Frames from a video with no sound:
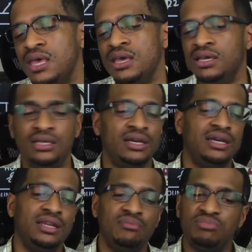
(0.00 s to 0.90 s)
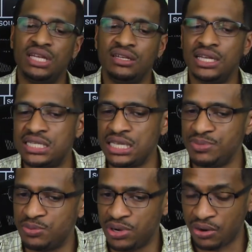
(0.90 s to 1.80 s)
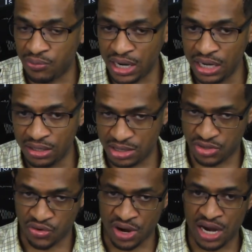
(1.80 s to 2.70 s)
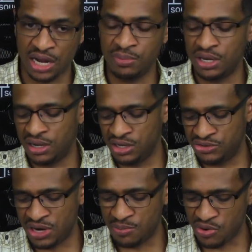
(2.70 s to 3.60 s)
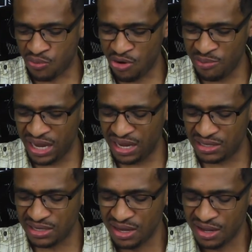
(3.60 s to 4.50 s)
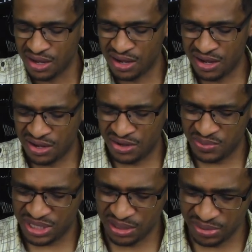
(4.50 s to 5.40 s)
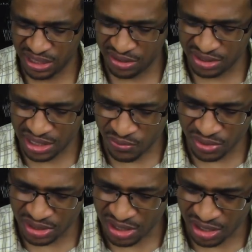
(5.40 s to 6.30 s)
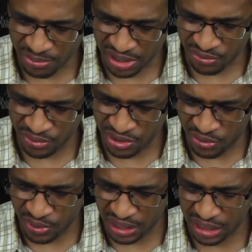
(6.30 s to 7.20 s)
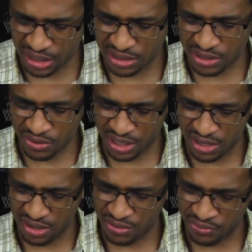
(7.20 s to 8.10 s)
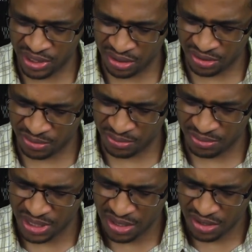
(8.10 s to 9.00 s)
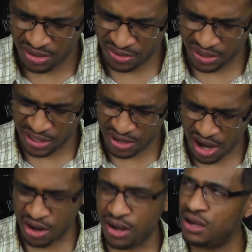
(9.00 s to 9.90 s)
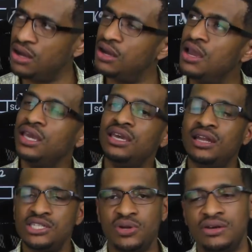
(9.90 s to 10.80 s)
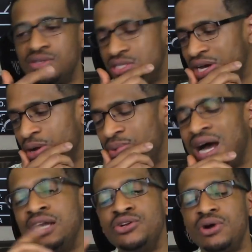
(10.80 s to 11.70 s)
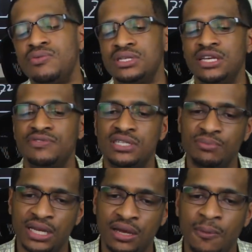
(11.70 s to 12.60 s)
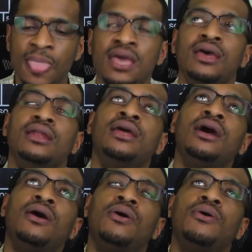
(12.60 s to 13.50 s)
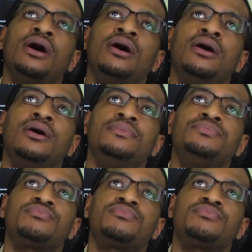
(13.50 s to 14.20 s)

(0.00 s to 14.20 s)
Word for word: yeah, that that seems about right in this crime uh, drama romance. Um, something else that I want to talk about real quick is okay, random. Okay, uh, yeah, that's what I was gonna talk about. I knew I was leaving something out. Now, um,